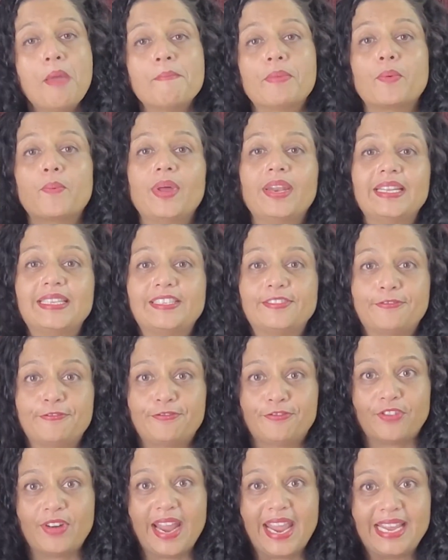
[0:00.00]
but when it's a
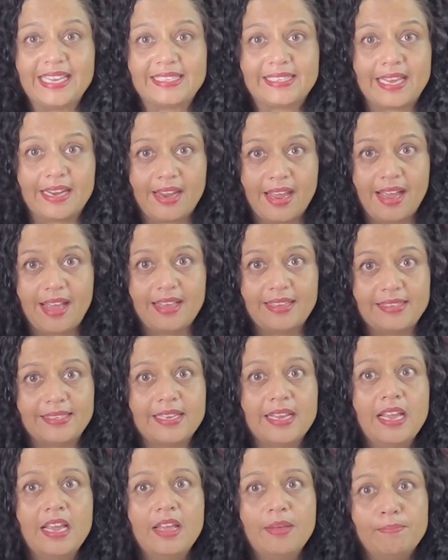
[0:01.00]
phrase that
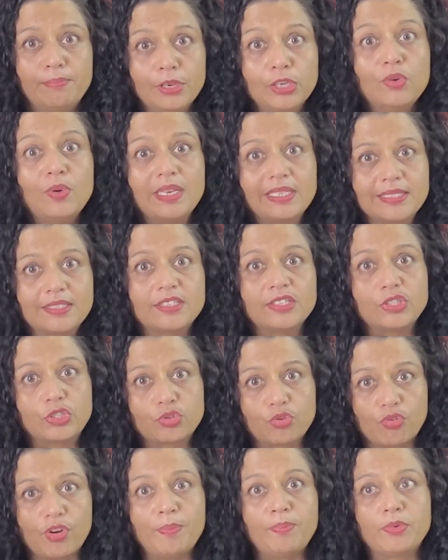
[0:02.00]
has blue as a
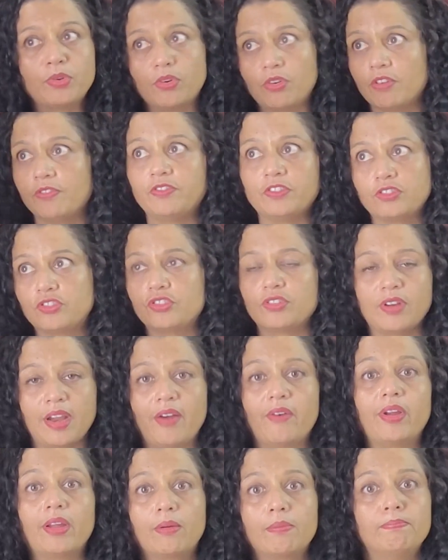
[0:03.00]
descriptor of a
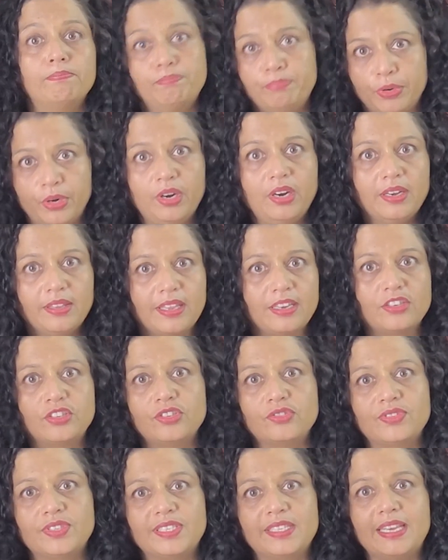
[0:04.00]
generic bird that
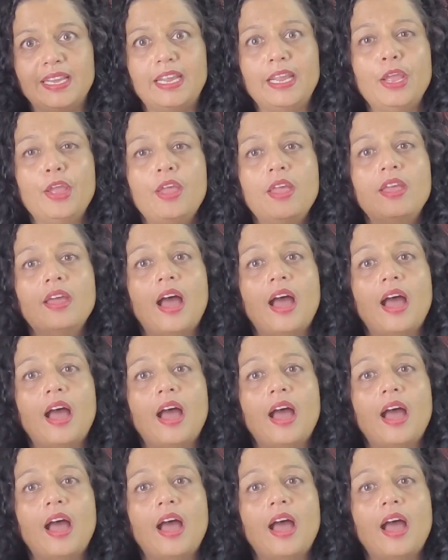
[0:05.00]
you see,